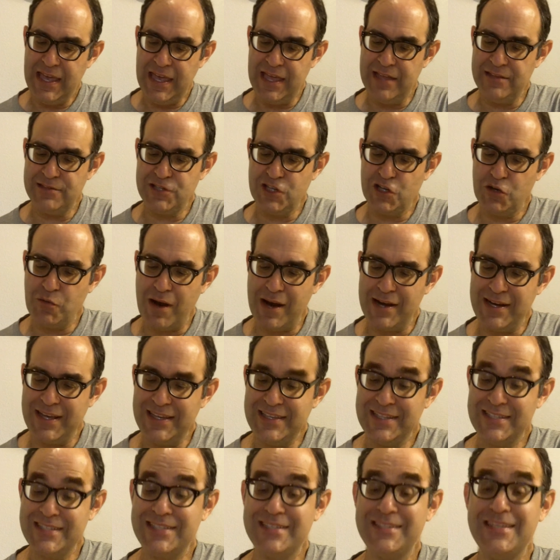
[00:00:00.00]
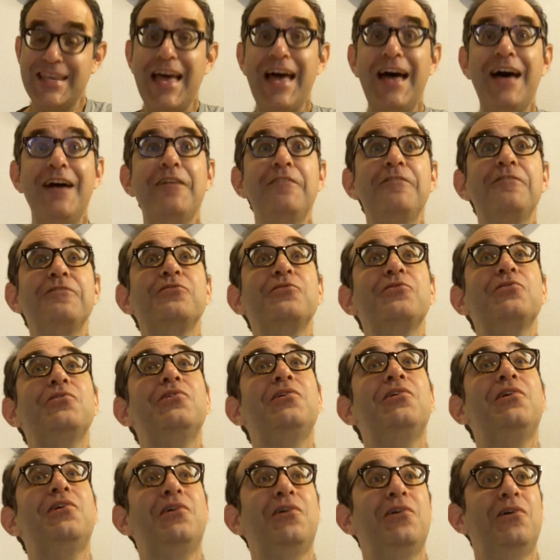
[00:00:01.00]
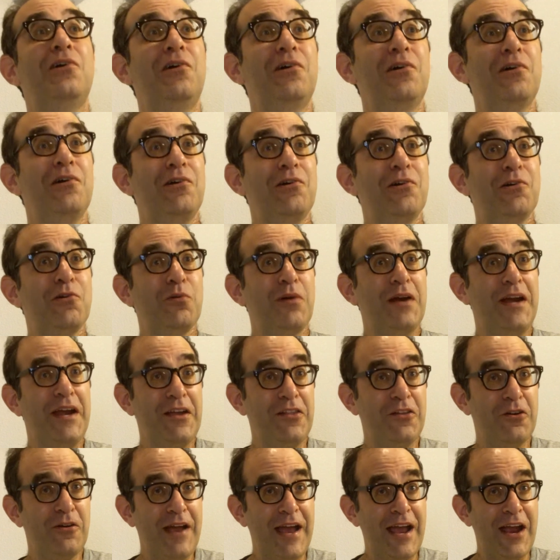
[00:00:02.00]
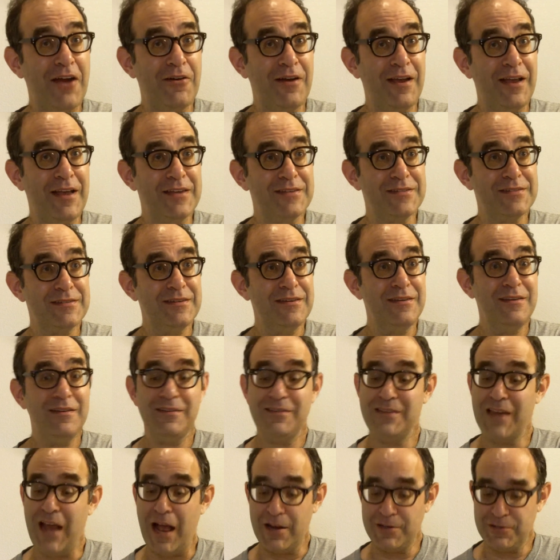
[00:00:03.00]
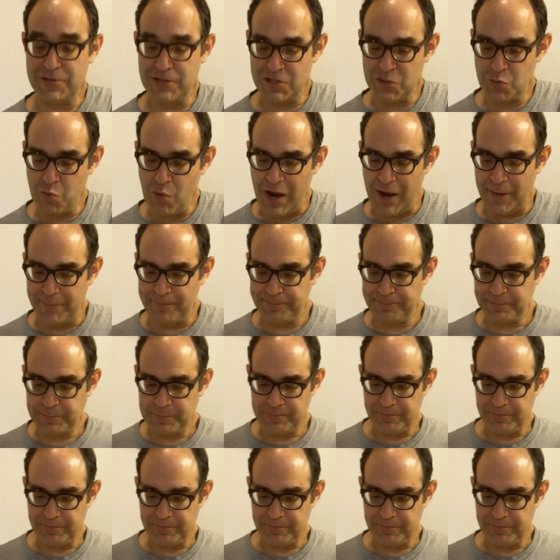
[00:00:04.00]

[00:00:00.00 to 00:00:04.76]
integrating several curricular areas, not just one.